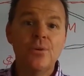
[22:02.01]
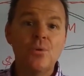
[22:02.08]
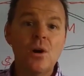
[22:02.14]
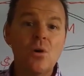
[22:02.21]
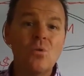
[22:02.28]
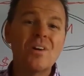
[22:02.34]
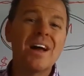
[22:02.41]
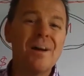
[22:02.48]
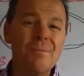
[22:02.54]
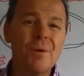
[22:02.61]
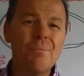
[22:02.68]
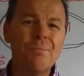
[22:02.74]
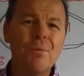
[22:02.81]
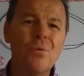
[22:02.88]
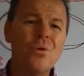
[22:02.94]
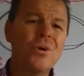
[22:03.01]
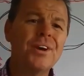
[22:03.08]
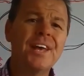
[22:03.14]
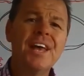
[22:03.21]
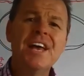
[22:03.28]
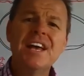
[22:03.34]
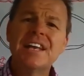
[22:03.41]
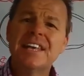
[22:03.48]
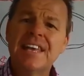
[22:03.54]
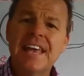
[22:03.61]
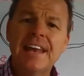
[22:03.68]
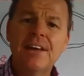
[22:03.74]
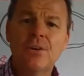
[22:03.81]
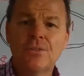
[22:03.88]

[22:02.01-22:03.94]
well, come on board, get